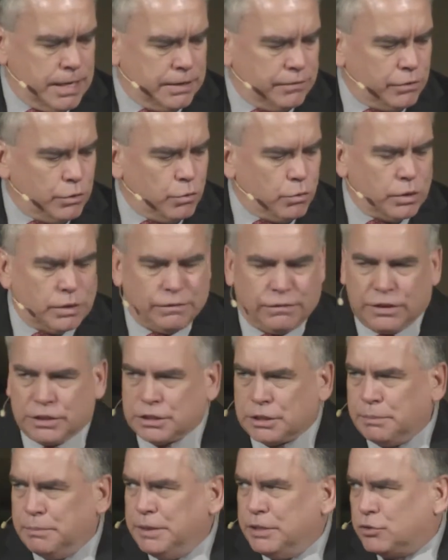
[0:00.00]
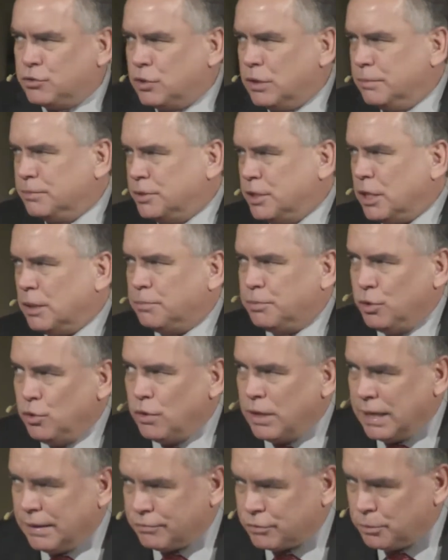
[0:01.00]
Every one of us can be tripped up.
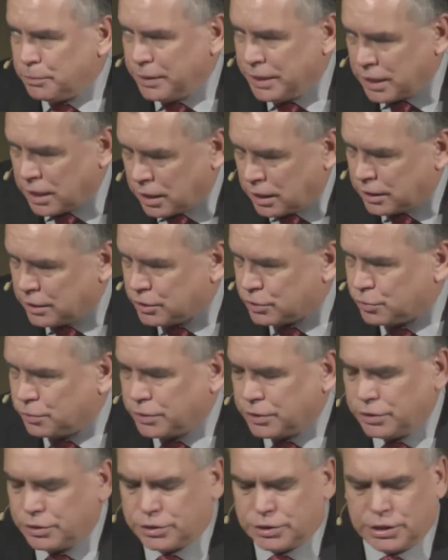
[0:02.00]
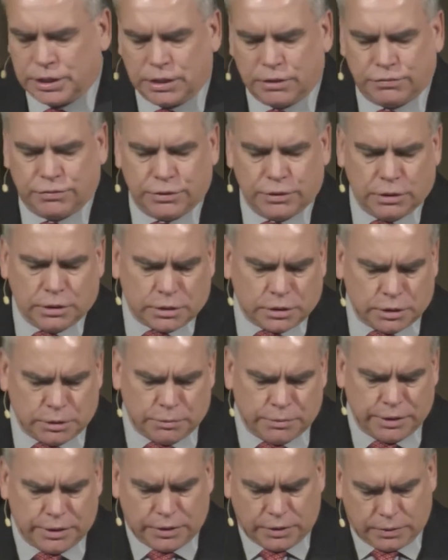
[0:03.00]
You have to be honest with yourself and look in
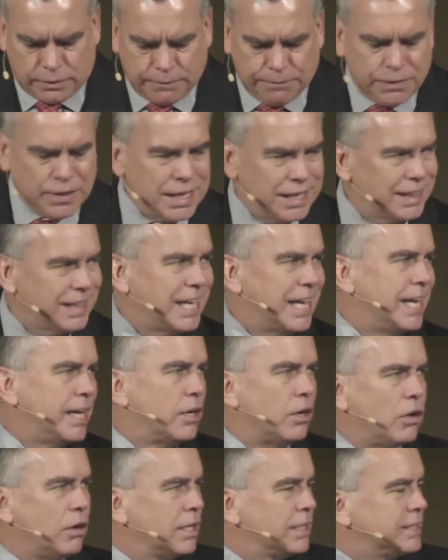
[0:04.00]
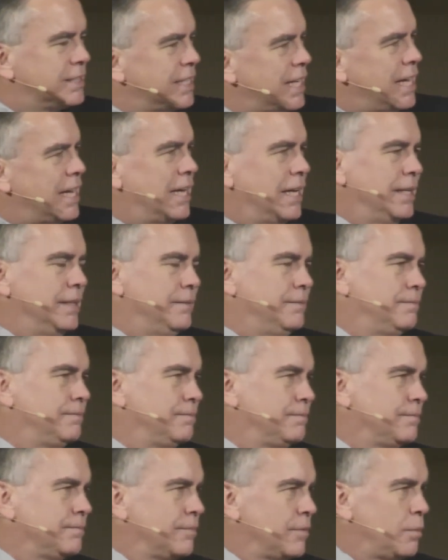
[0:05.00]
the mirror. Lay it all aside.
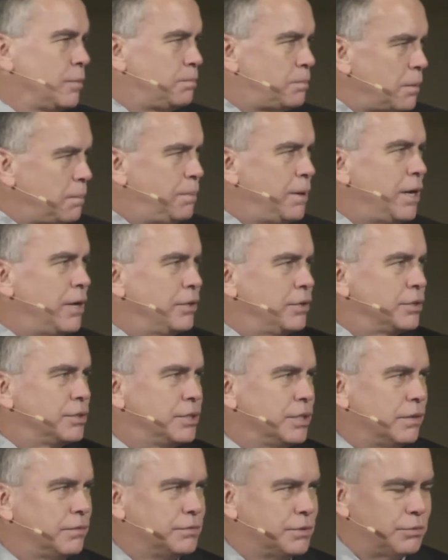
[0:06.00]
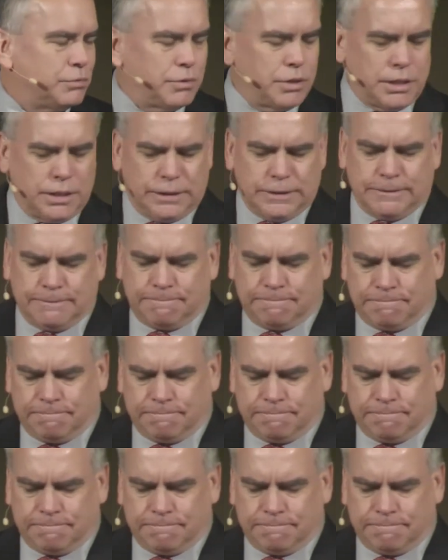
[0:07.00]
Prepare yourself to run.